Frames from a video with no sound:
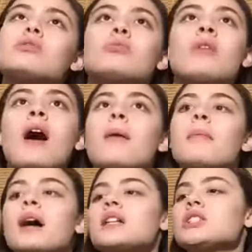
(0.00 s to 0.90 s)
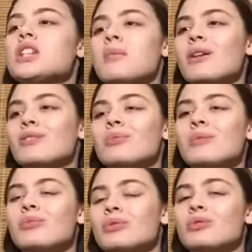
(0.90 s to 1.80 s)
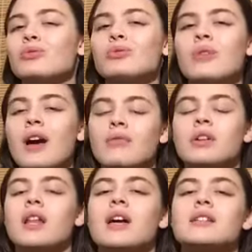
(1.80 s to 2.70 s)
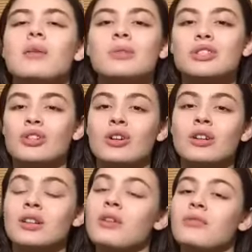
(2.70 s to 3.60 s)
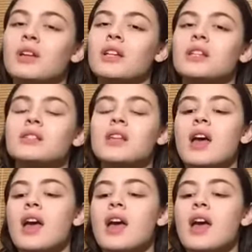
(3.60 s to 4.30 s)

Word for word: Do not body shame other people. You do not realize how much you're hurting their feelings.